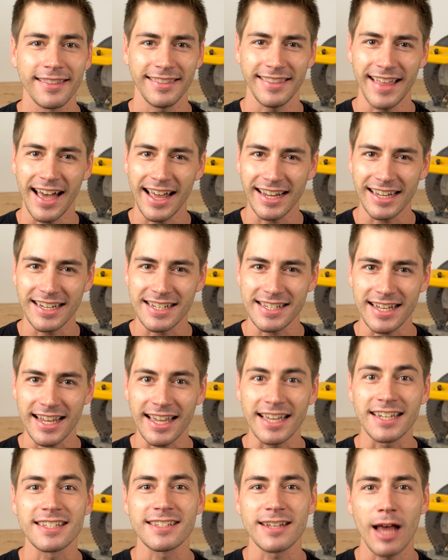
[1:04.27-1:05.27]
that is,
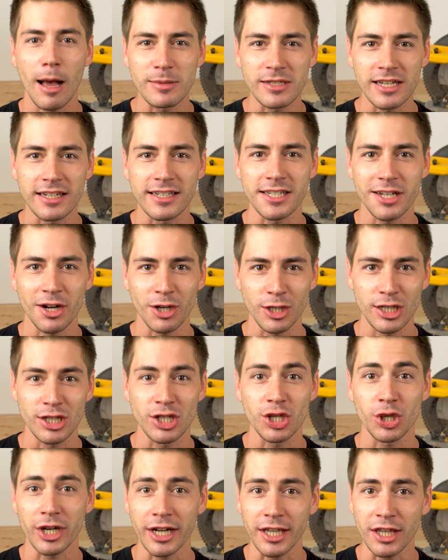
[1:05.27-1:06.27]
it stops and starts
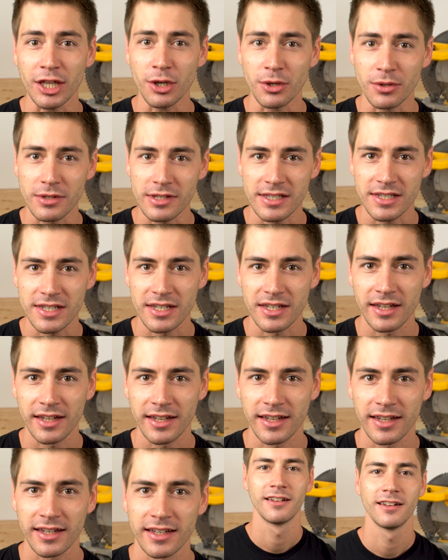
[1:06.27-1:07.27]
during use,
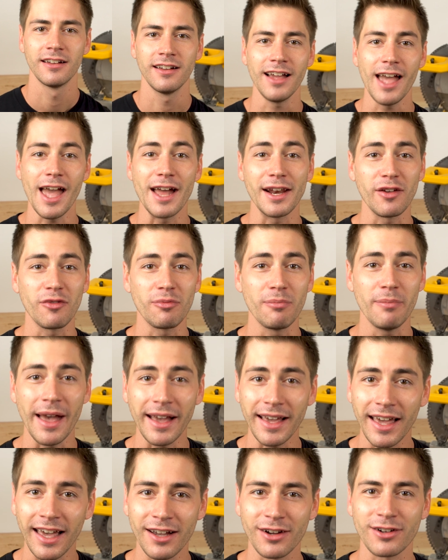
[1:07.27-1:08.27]
and if
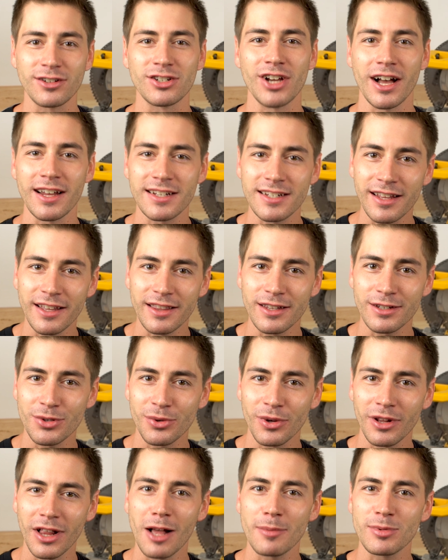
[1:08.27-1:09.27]
banging or jostling the
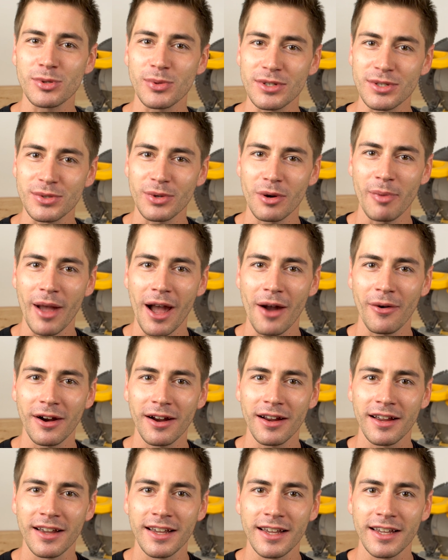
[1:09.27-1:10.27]
tool helps restore
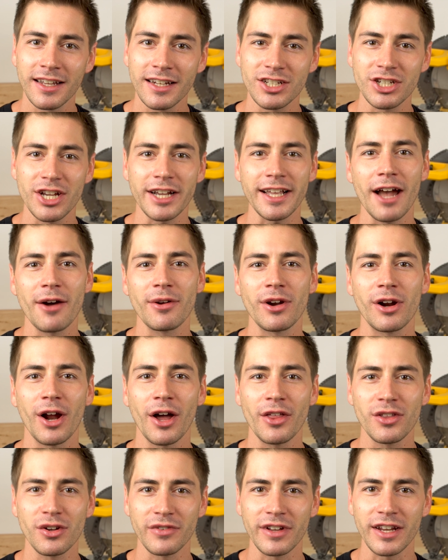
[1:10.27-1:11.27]
power, check out our
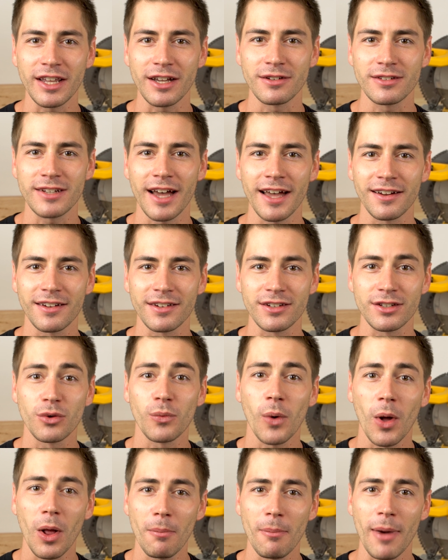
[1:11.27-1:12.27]
other video titled
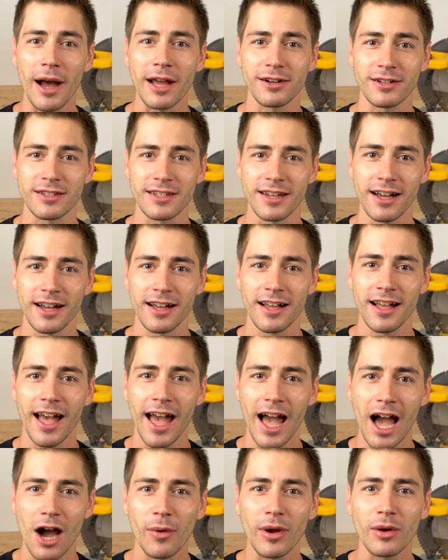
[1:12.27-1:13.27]
DeWalt Miter Saw,
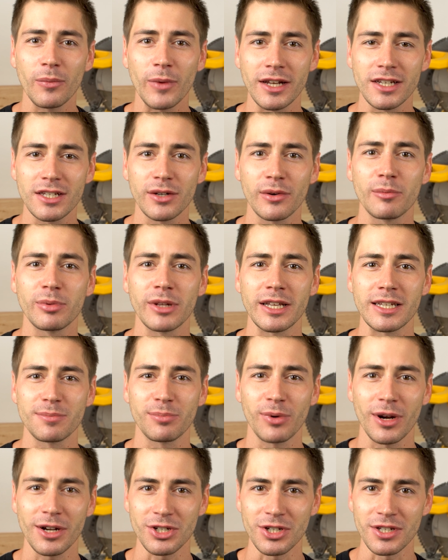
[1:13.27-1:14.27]
How and When to Replace
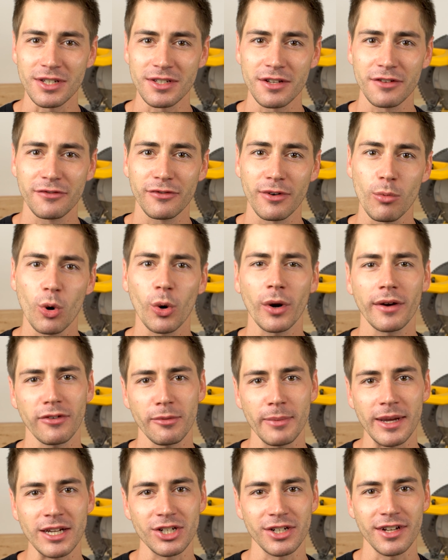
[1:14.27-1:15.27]
Brushes for more
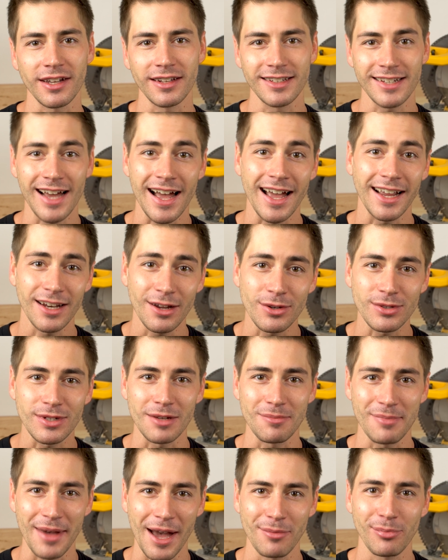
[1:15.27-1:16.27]
information on
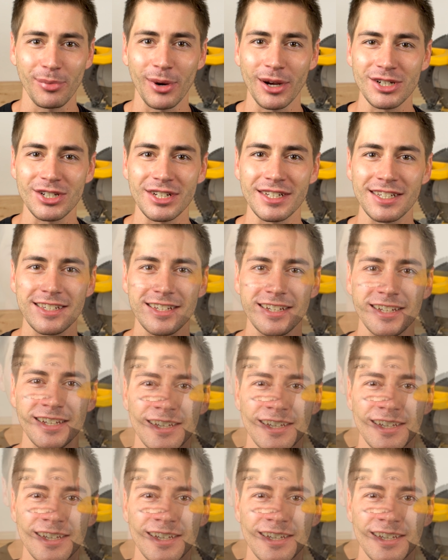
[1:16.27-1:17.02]
diagnosing bad brushes.